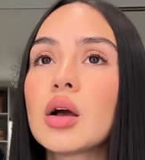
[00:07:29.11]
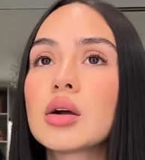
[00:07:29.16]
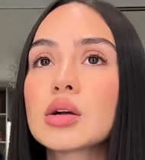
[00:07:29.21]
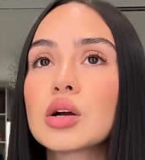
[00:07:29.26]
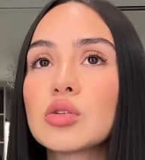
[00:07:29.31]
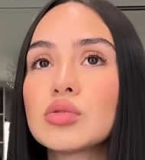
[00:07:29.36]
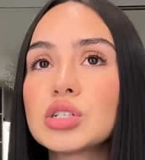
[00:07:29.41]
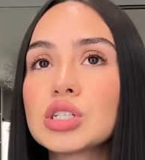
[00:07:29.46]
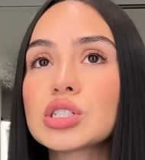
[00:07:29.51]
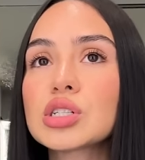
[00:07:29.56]

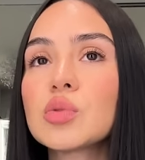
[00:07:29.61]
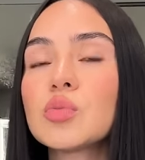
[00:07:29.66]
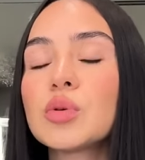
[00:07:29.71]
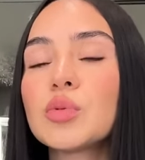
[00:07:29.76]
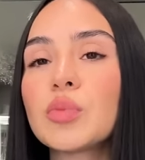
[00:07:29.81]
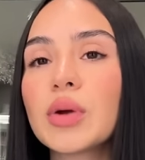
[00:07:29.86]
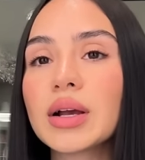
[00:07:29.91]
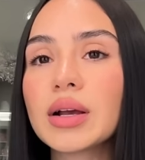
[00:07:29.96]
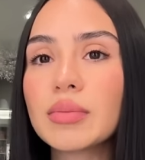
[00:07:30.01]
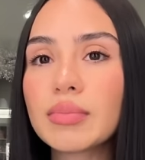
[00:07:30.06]
Go to someone
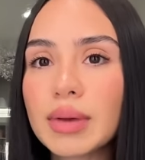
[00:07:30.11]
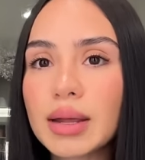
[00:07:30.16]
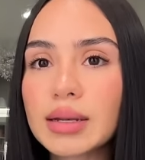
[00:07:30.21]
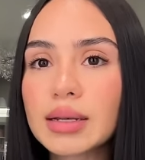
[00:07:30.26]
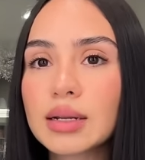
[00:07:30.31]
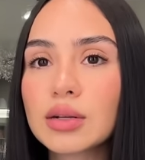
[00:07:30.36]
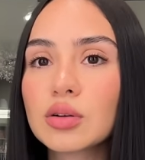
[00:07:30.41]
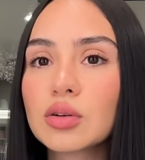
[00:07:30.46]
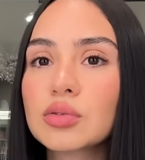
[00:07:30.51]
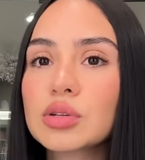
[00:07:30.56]

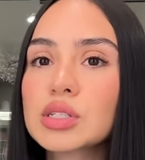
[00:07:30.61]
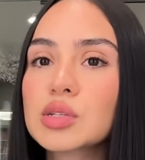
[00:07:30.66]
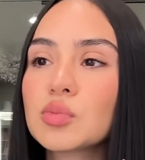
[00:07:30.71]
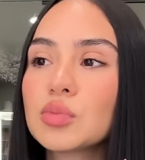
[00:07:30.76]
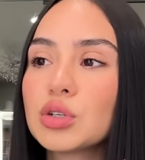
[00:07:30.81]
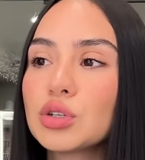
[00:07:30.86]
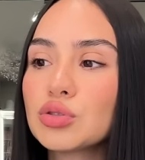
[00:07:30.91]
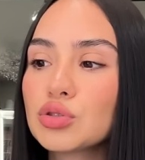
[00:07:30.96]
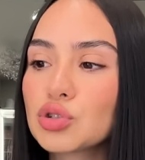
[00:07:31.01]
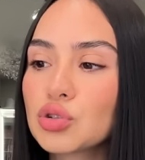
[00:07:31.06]
recommended, go to
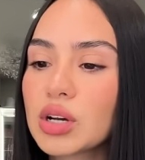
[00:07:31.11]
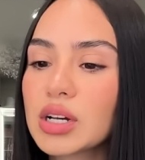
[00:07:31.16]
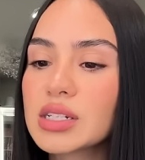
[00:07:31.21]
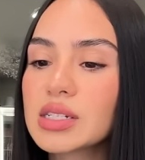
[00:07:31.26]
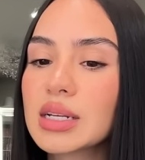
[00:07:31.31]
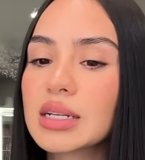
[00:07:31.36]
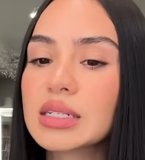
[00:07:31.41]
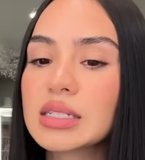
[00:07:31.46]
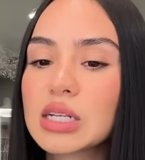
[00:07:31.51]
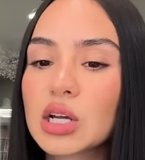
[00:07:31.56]
someone you
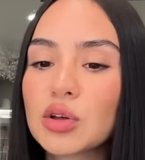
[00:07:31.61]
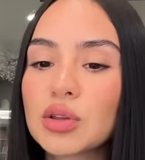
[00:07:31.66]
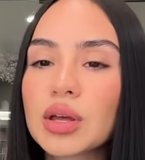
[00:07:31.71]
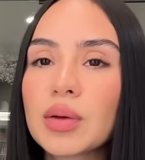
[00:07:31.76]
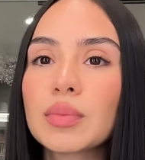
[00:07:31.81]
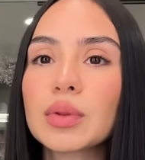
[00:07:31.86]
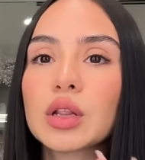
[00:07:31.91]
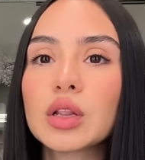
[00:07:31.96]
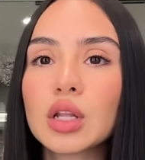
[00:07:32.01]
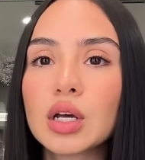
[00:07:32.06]
trust and tell
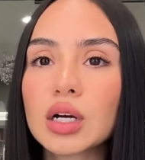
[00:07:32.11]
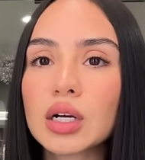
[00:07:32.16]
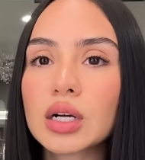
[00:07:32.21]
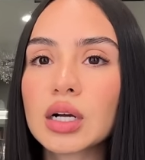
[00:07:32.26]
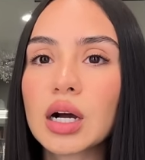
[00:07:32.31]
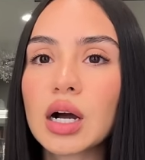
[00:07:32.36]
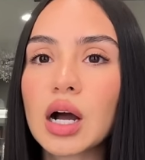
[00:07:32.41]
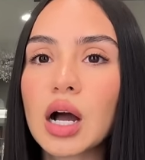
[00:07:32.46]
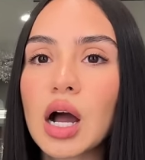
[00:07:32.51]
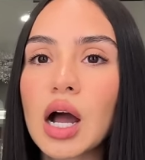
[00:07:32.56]
them, look,
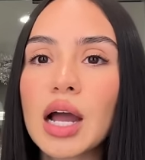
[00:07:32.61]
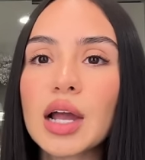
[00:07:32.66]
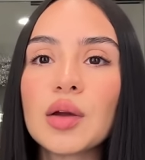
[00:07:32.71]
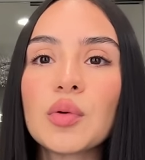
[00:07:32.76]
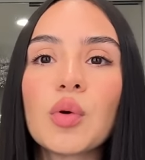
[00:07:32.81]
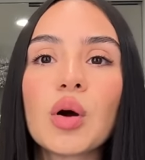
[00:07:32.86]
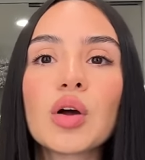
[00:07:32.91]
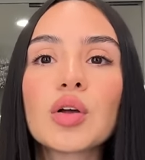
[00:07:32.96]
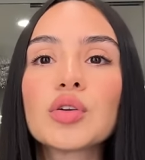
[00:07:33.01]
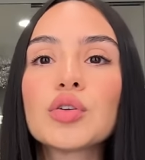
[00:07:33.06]
I
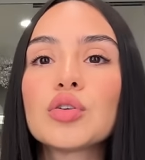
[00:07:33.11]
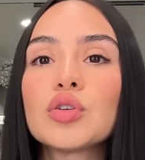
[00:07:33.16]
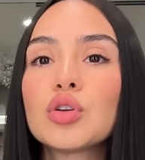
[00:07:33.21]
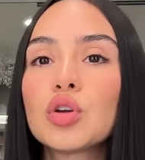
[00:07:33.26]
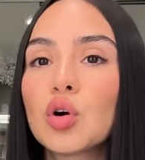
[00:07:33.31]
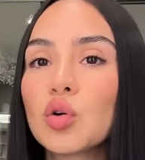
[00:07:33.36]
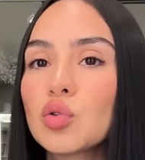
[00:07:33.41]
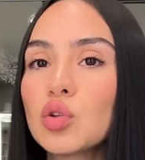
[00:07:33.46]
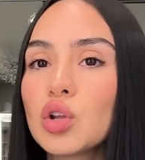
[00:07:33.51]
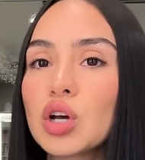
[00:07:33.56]
want
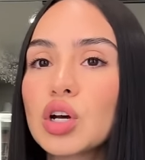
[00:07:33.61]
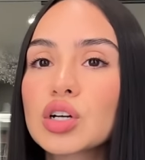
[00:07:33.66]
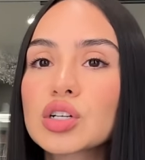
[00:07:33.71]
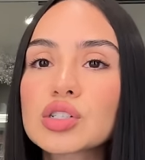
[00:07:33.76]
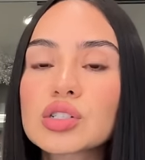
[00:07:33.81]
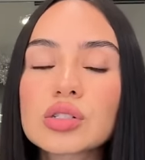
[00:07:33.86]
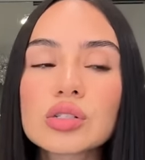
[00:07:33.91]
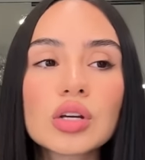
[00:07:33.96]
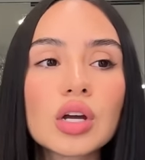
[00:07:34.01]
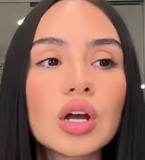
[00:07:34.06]
no
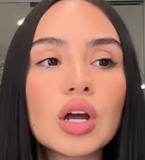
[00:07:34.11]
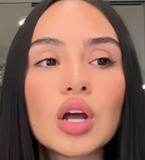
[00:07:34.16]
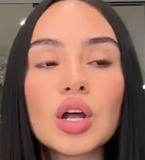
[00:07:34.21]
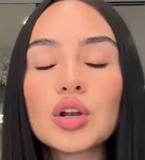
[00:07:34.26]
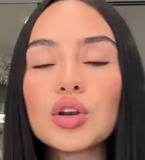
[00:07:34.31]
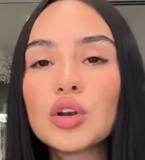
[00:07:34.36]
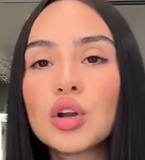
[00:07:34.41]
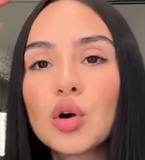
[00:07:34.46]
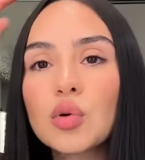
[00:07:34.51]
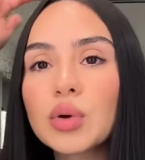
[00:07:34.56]
looks,
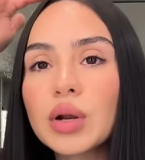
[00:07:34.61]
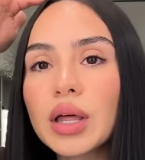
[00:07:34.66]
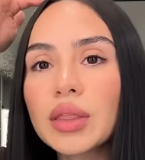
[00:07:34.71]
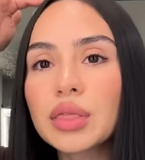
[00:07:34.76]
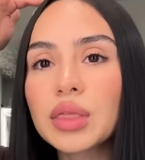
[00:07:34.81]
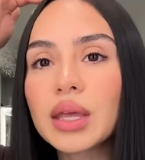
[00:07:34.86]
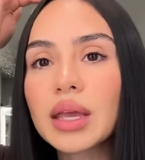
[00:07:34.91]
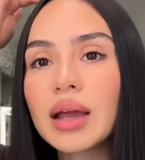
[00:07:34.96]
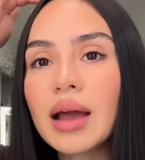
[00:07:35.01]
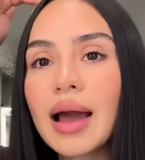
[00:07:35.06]
no
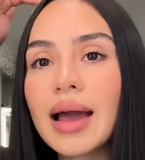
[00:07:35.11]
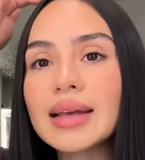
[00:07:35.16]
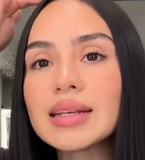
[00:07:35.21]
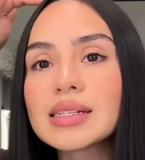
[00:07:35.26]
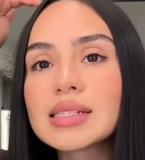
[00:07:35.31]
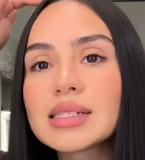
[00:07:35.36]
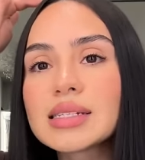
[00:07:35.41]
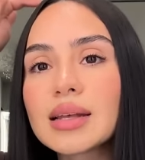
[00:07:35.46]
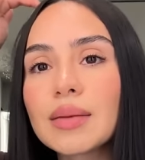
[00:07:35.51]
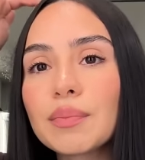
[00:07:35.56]
nothing. I
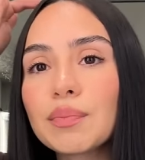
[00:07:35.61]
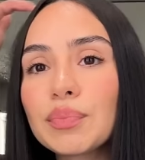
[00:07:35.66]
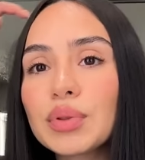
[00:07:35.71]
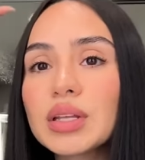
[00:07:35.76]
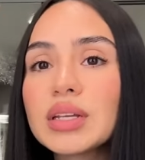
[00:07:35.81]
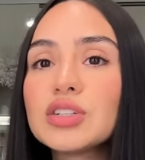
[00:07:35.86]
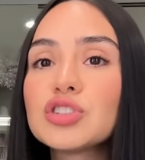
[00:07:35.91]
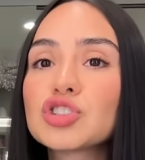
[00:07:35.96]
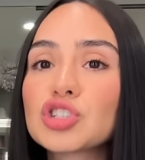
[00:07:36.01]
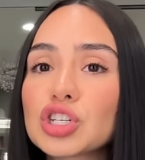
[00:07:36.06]

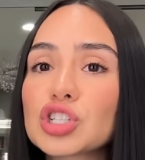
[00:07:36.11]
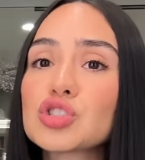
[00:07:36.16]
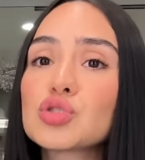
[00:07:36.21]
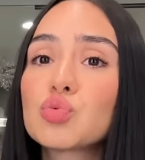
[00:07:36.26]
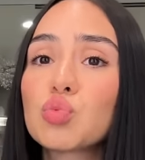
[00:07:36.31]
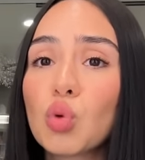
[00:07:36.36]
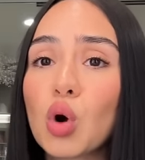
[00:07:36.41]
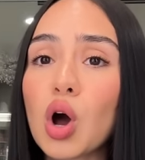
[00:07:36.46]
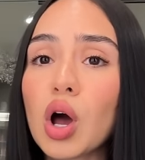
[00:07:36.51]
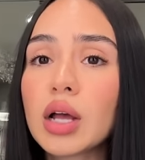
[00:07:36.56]
simply just
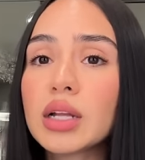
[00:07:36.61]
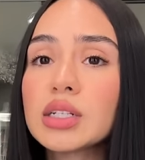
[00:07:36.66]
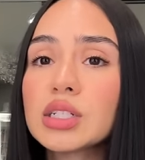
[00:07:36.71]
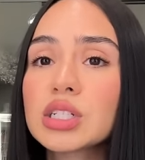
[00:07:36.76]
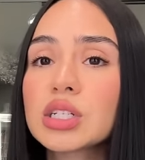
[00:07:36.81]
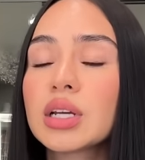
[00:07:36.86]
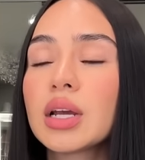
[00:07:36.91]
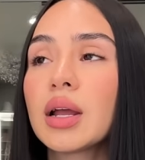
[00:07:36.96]
want